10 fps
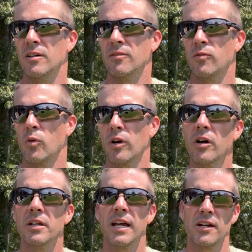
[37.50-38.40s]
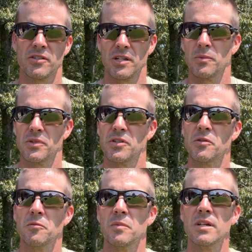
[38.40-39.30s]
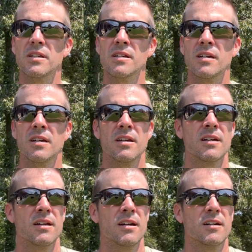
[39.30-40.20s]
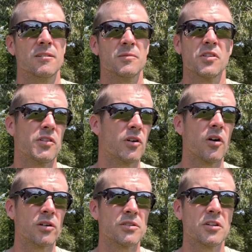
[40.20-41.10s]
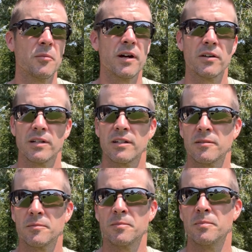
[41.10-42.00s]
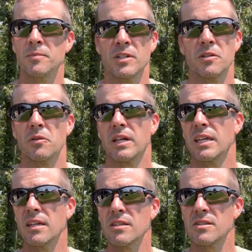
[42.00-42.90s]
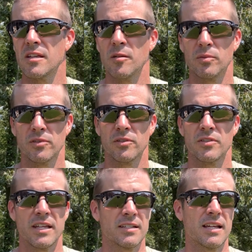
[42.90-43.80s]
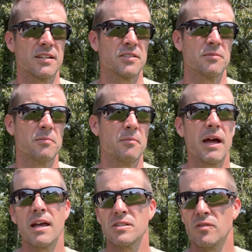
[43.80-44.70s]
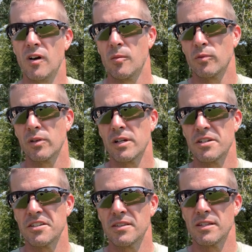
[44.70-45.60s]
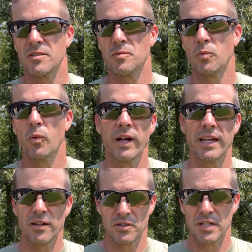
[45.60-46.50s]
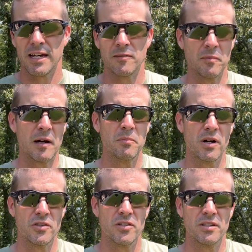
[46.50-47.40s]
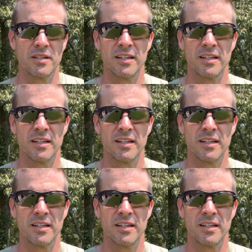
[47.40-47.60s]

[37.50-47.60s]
for a honey house that would suit me. So there are some out there, you know, like Ian Stepler that has a massive operation that's way outside of my budget.